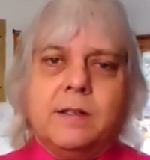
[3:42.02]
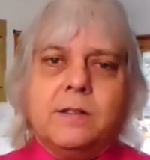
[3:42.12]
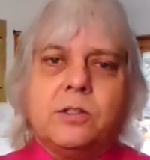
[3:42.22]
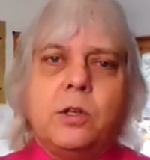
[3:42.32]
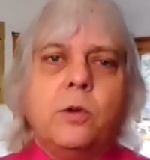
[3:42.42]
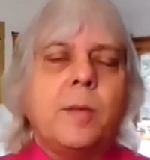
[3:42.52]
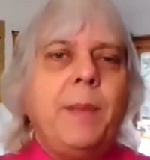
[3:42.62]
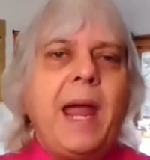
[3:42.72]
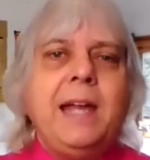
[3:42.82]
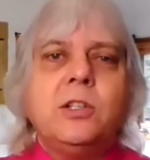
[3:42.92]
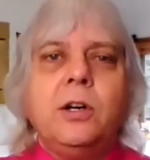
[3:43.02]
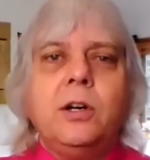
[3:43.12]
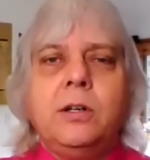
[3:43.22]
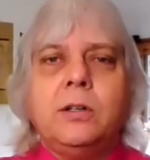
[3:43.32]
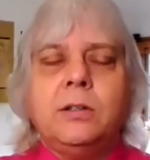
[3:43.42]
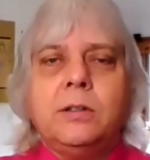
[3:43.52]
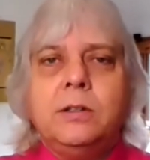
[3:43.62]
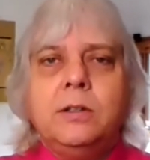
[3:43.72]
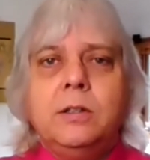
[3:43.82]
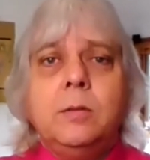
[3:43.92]
So the painter
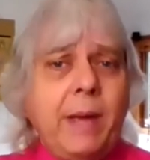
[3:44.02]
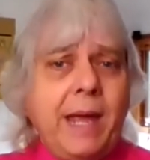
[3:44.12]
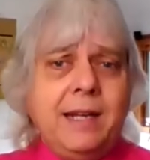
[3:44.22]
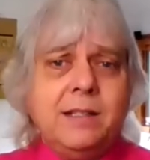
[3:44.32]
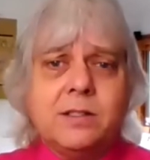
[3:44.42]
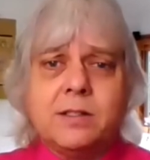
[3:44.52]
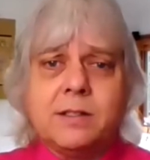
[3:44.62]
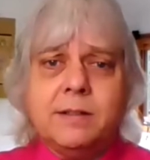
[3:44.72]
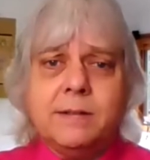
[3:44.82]
paints,